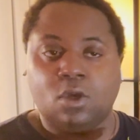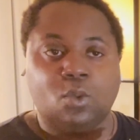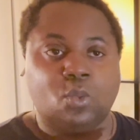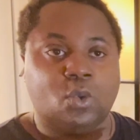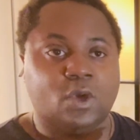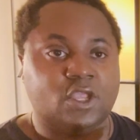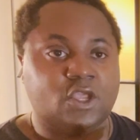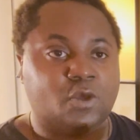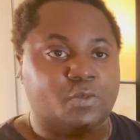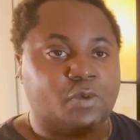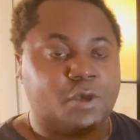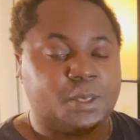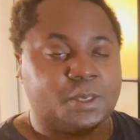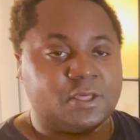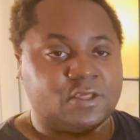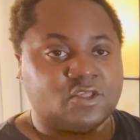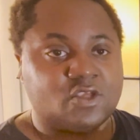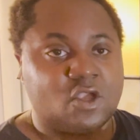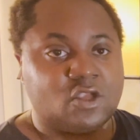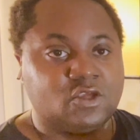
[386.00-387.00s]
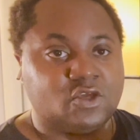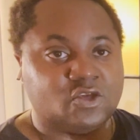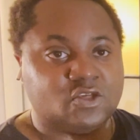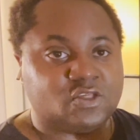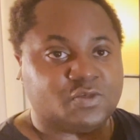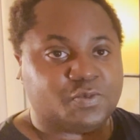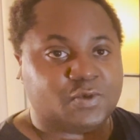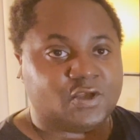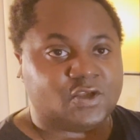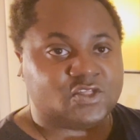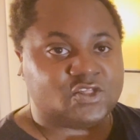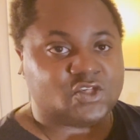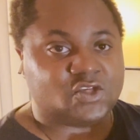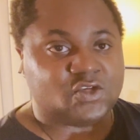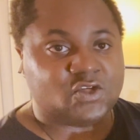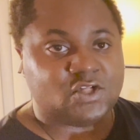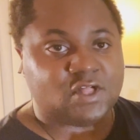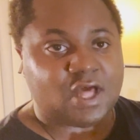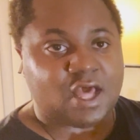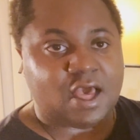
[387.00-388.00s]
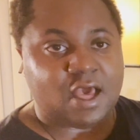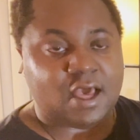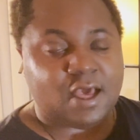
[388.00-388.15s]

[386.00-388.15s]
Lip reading: When you put this on your spiritual